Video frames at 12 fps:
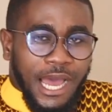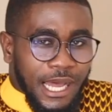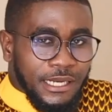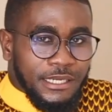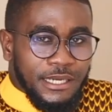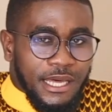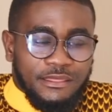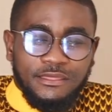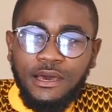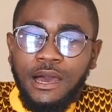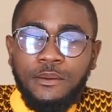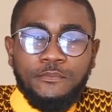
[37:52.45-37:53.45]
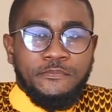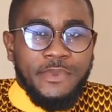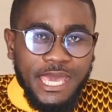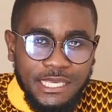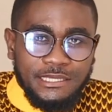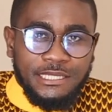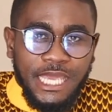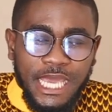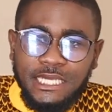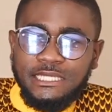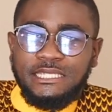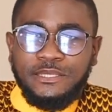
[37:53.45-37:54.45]
another amazing
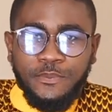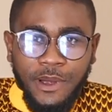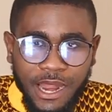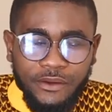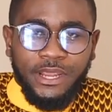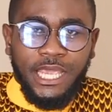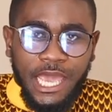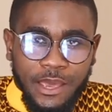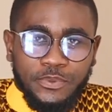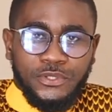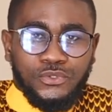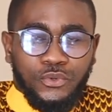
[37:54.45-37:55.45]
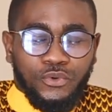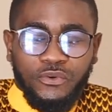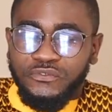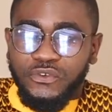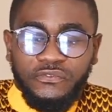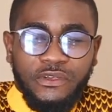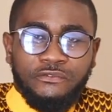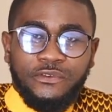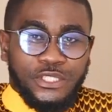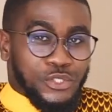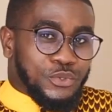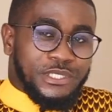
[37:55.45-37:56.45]
and inspiring episode of your favorite
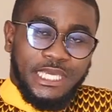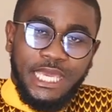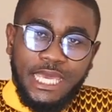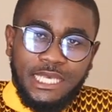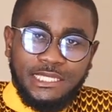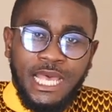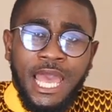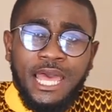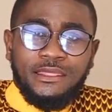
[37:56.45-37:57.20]
show, She Is.